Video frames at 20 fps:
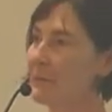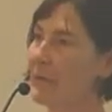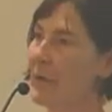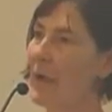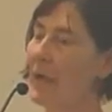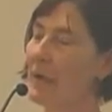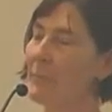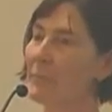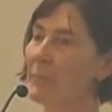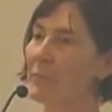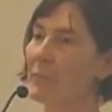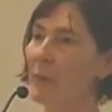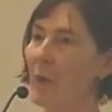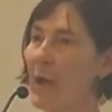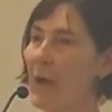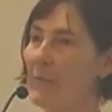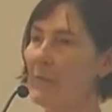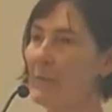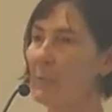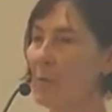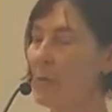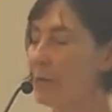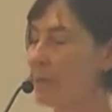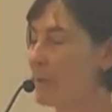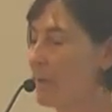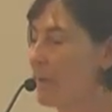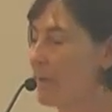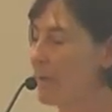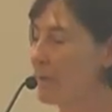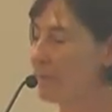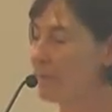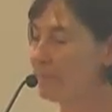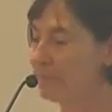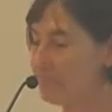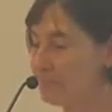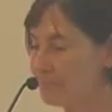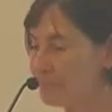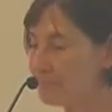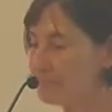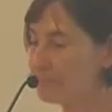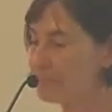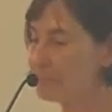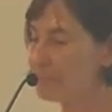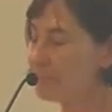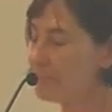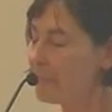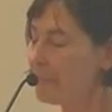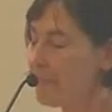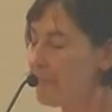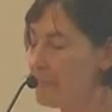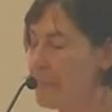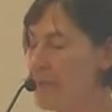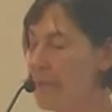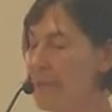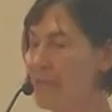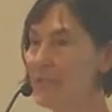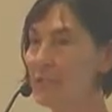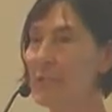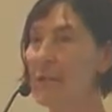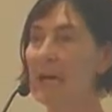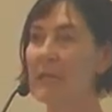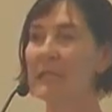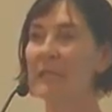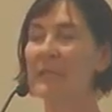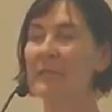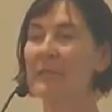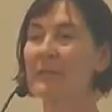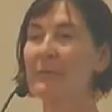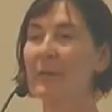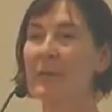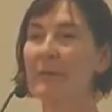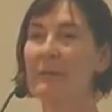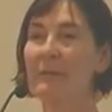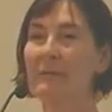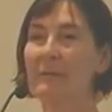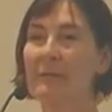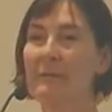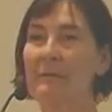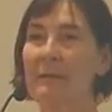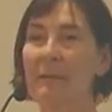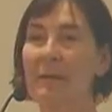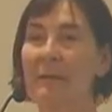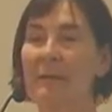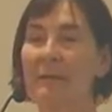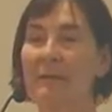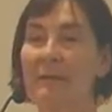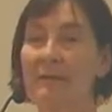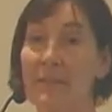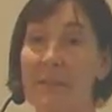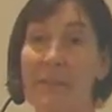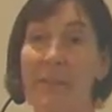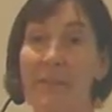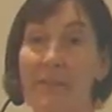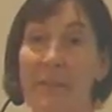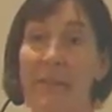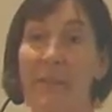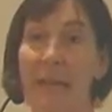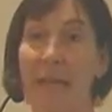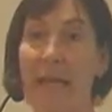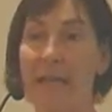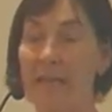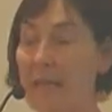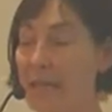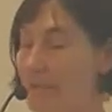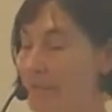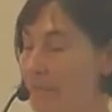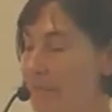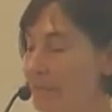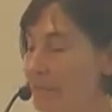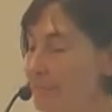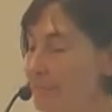a broad report card page down into the level of the analyte.